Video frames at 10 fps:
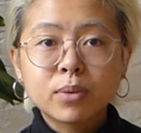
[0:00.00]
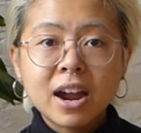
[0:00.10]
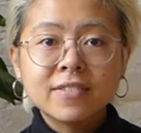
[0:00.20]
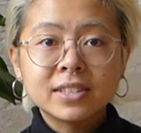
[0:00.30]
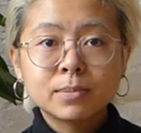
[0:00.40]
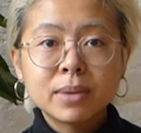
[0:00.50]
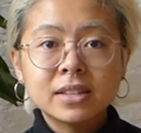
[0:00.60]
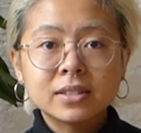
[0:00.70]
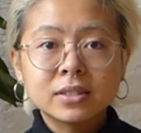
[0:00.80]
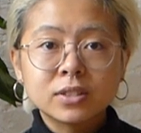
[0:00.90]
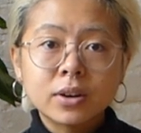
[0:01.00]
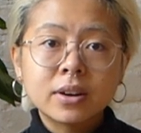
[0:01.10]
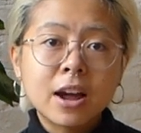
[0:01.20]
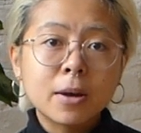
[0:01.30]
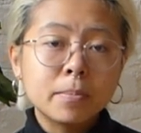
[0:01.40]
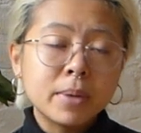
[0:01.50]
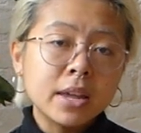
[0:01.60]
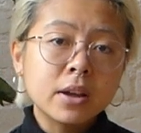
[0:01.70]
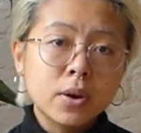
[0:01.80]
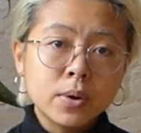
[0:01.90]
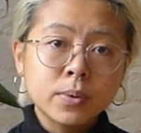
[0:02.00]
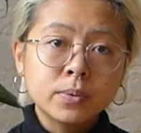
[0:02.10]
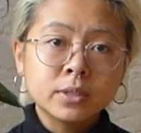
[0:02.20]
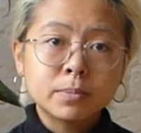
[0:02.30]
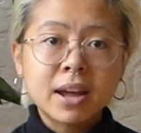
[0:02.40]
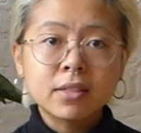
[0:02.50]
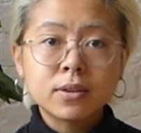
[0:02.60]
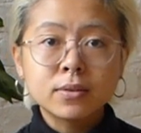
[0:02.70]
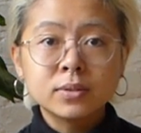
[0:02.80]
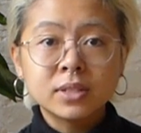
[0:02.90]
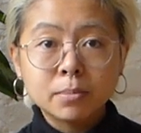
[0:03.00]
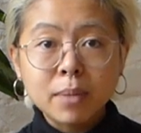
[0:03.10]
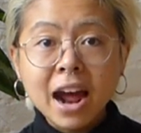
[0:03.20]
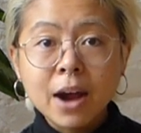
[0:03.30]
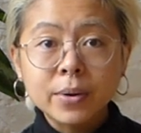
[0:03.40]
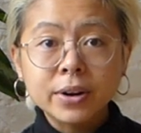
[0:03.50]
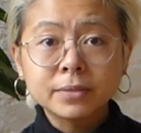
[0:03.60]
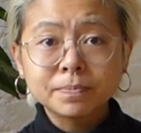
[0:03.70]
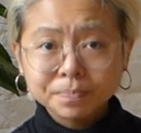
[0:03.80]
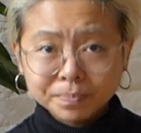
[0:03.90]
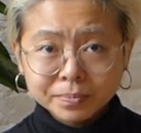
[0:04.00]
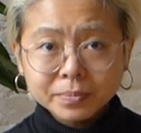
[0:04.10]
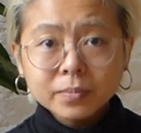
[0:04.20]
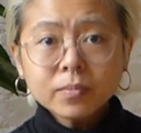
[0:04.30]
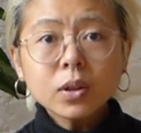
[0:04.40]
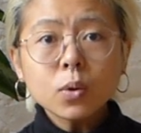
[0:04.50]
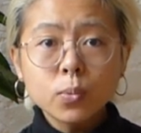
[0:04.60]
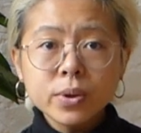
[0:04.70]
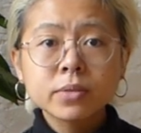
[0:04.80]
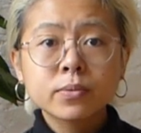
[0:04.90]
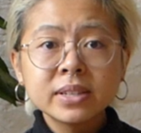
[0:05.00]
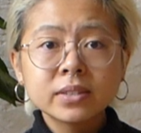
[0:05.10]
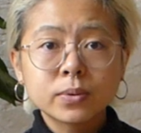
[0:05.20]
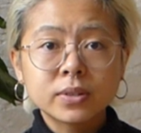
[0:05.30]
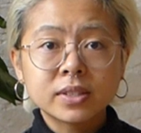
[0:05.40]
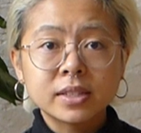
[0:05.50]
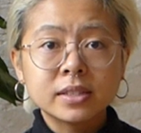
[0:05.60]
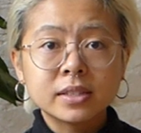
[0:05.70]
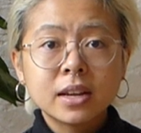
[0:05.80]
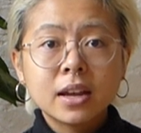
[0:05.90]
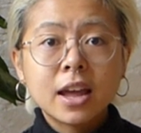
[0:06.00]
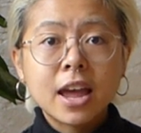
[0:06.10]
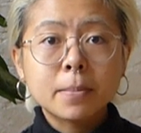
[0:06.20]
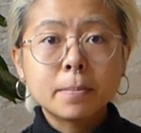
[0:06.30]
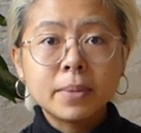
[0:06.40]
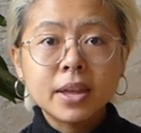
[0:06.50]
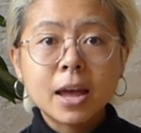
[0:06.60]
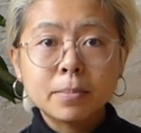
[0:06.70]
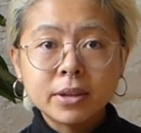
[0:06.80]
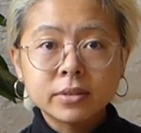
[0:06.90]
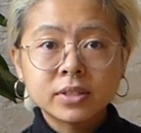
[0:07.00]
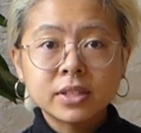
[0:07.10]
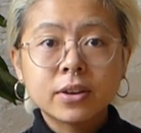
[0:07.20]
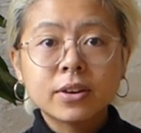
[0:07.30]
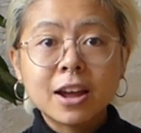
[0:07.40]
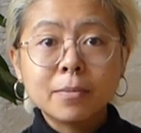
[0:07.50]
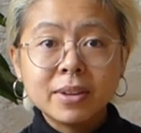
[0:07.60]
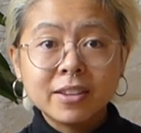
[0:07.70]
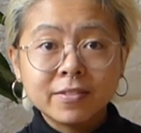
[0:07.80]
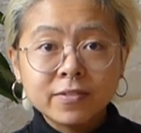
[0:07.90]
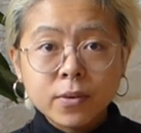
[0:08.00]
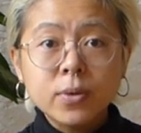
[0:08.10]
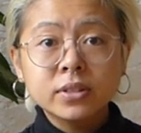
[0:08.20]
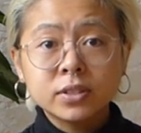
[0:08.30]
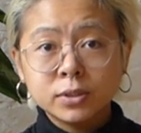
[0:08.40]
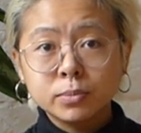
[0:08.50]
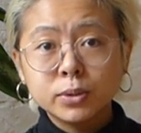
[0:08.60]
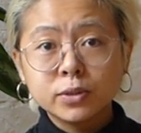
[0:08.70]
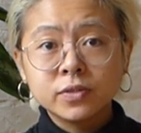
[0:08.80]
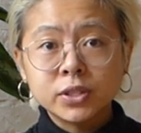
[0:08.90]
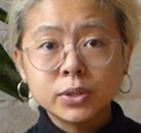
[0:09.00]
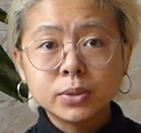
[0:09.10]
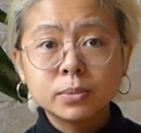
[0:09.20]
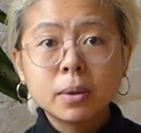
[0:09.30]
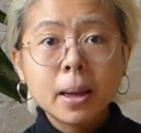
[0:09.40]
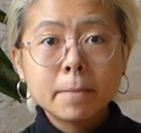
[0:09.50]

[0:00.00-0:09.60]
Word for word: private spaces are now being owned by those in power with resources and BIPOC are now being forced to move to